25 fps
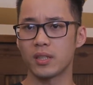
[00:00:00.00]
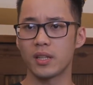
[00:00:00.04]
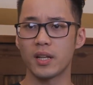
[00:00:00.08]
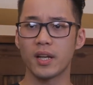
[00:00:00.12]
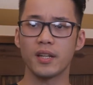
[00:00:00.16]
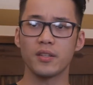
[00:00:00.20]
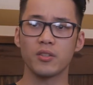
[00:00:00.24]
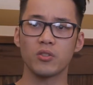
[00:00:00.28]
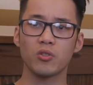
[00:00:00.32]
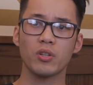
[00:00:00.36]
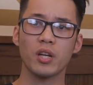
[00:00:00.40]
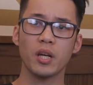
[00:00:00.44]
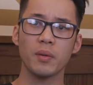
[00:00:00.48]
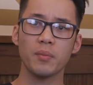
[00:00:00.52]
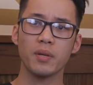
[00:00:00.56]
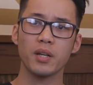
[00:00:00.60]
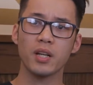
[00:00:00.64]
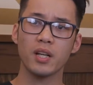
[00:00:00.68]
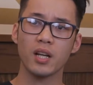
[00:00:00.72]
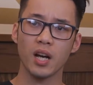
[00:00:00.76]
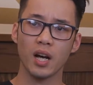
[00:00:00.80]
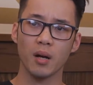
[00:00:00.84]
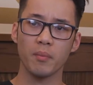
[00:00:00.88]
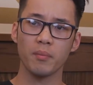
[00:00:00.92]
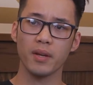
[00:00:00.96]
and you can
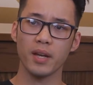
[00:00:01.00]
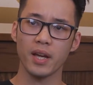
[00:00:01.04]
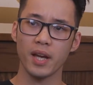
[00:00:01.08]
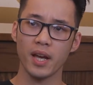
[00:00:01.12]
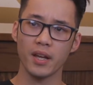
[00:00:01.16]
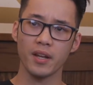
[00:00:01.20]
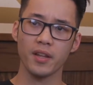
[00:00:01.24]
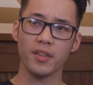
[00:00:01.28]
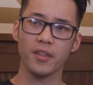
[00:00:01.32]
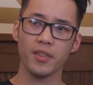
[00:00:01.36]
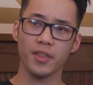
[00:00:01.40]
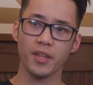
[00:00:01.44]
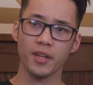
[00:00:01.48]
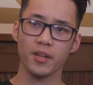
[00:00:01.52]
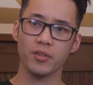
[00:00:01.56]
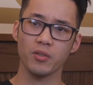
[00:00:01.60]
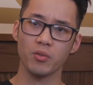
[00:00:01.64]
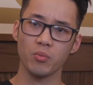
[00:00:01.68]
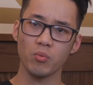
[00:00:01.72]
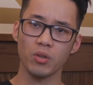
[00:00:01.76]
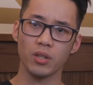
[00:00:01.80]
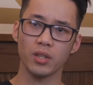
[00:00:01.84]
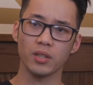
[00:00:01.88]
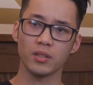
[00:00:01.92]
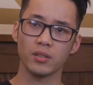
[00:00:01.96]
become anything you
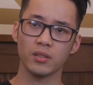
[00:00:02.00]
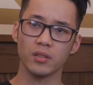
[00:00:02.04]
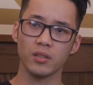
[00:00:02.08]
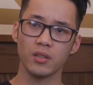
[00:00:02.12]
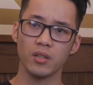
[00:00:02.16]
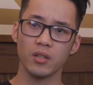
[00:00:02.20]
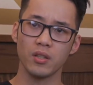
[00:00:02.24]
want.